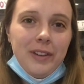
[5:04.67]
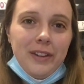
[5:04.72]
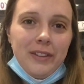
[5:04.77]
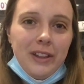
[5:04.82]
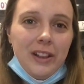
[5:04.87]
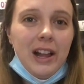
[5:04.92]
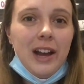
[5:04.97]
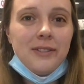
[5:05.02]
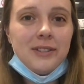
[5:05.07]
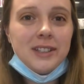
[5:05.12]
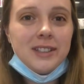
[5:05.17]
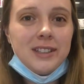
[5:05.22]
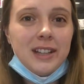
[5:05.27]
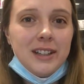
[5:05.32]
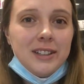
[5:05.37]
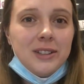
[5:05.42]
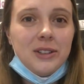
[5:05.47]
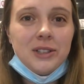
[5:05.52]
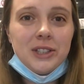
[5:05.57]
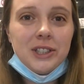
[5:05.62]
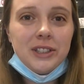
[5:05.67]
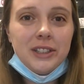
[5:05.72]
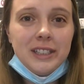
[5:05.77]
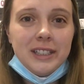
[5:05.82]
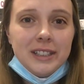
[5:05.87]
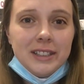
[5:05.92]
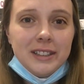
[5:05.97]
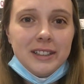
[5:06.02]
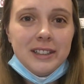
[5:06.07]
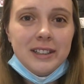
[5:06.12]
They'll have to stay socially
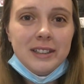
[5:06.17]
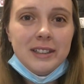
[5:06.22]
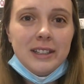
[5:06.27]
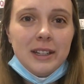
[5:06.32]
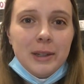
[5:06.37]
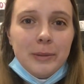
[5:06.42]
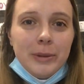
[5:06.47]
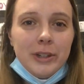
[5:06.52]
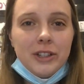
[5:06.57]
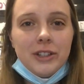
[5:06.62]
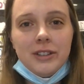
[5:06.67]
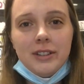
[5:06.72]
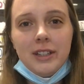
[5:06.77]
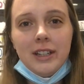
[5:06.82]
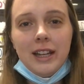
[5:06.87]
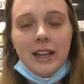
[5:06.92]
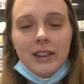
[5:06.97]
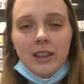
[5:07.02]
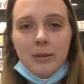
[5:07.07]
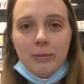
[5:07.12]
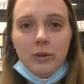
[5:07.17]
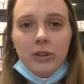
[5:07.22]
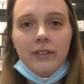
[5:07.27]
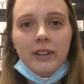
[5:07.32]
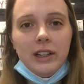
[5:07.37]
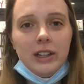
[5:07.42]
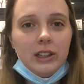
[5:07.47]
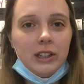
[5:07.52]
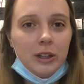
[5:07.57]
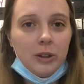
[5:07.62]
distanced, but just to get them
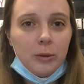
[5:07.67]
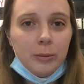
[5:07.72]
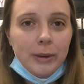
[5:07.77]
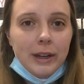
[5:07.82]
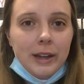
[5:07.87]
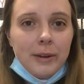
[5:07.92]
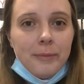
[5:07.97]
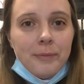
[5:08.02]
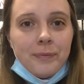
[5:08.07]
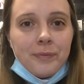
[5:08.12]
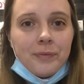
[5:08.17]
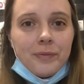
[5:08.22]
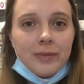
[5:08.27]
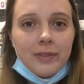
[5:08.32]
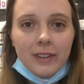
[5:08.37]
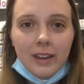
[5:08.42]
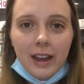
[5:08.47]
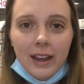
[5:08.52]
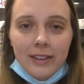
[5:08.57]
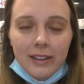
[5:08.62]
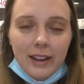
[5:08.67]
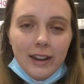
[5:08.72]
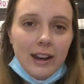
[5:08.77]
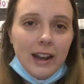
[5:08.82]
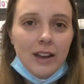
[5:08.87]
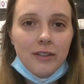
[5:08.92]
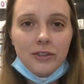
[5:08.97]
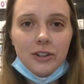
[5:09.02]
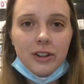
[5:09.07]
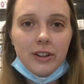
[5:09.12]
moving a little bit. And then
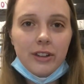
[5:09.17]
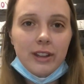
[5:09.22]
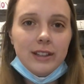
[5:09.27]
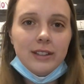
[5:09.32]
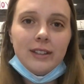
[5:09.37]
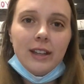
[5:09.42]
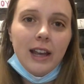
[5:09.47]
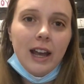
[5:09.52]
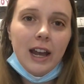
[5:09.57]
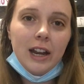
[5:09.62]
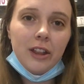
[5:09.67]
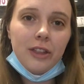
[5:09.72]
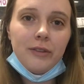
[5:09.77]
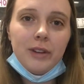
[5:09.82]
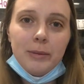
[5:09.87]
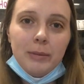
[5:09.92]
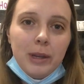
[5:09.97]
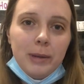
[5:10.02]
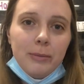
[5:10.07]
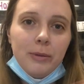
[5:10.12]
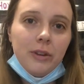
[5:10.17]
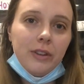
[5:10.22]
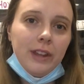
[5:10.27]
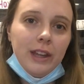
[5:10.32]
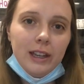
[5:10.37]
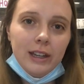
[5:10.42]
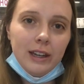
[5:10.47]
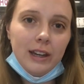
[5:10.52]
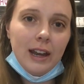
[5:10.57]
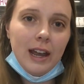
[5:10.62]
after they say hi to 3 people, they
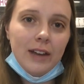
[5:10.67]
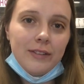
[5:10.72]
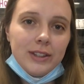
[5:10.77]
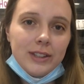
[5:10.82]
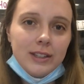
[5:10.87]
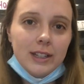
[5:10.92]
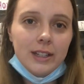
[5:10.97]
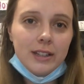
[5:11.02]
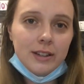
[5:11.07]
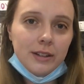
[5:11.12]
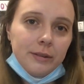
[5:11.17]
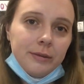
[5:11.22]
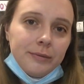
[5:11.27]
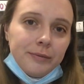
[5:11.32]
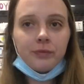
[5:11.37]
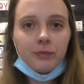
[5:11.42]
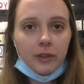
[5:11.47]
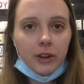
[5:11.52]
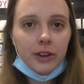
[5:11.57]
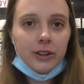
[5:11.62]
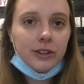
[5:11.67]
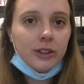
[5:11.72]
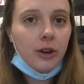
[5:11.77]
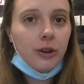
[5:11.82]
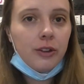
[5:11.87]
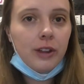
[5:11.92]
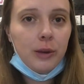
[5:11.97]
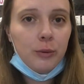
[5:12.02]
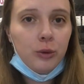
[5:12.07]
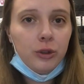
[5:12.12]
can have a seat. So
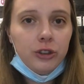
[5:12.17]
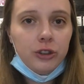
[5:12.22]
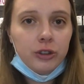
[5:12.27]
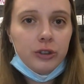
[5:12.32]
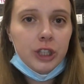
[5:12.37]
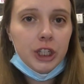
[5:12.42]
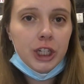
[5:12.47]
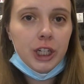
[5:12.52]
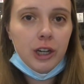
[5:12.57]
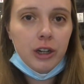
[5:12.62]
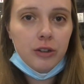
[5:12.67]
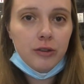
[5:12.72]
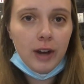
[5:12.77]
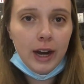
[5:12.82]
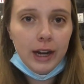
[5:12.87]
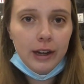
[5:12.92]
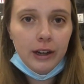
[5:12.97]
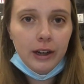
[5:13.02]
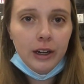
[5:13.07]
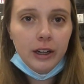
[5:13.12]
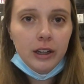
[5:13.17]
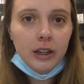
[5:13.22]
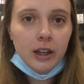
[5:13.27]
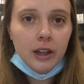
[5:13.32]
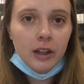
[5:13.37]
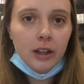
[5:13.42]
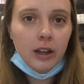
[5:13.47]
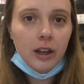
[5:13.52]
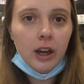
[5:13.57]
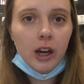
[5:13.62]
then we'll do a shared writing.
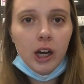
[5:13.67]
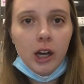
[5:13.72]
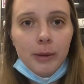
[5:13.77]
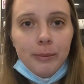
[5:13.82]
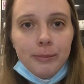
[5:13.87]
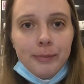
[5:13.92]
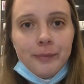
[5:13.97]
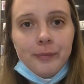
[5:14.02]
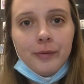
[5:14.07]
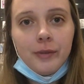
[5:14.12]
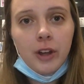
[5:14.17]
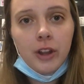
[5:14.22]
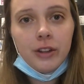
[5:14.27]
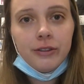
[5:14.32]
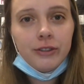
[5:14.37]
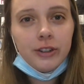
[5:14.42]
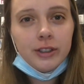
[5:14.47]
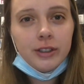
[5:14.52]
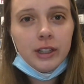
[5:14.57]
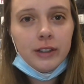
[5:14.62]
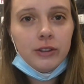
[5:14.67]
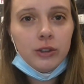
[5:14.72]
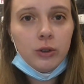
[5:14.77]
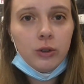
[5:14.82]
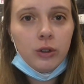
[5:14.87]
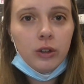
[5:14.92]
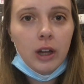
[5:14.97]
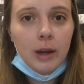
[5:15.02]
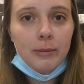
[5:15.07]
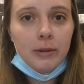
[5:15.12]
On the first day of
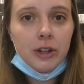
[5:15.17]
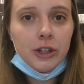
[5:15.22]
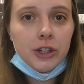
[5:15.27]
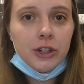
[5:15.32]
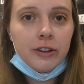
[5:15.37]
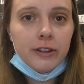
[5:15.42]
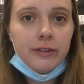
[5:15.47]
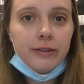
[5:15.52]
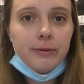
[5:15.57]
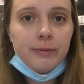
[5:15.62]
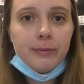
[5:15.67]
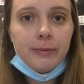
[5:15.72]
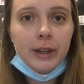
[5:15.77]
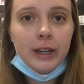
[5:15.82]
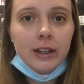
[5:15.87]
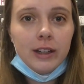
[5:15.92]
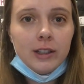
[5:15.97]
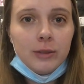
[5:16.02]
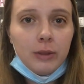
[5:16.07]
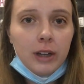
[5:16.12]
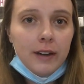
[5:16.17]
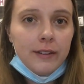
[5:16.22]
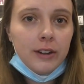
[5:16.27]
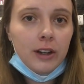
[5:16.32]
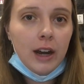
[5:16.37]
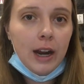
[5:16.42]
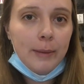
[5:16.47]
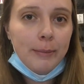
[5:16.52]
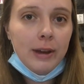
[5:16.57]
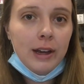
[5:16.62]
school, I'm not sure if my kids will have their
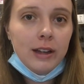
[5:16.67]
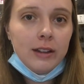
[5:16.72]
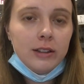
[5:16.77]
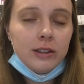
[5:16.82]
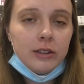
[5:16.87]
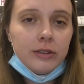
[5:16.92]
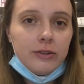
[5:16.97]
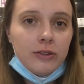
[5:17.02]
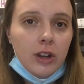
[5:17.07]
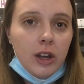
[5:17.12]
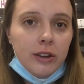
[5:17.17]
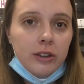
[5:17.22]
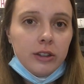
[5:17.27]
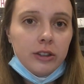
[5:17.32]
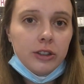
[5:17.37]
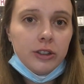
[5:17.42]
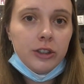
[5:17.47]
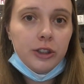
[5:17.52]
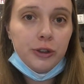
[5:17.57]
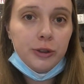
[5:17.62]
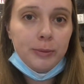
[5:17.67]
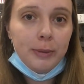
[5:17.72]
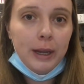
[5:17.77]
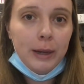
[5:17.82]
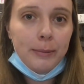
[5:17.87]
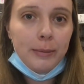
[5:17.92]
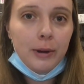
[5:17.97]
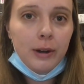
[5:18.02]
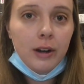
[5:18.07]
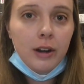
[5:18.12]
iPads, so if not, they'll just use
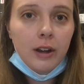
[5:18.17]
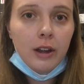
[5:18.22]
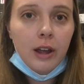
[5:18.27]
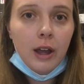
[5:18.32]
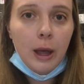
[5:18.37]
paper.